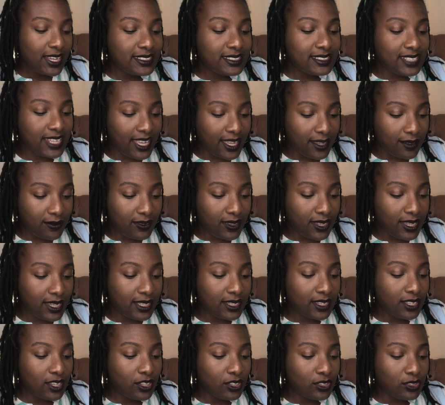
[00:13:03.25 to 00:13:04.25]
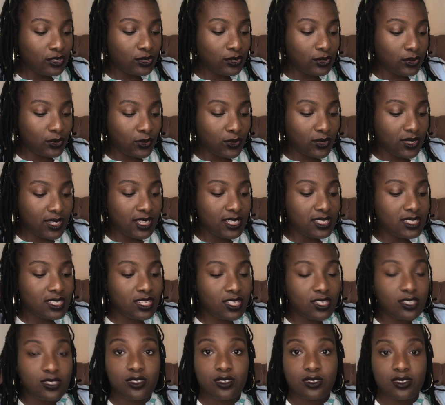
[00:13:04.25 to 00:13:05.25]
David, Luke,
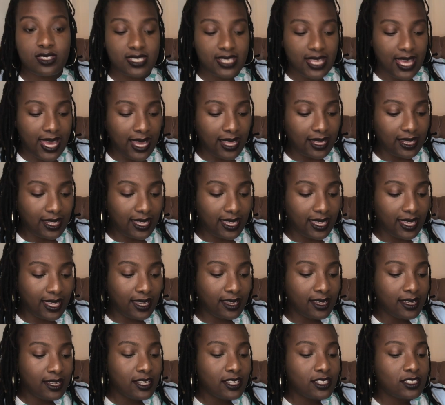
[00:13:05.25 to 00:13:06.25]
Sister Sally,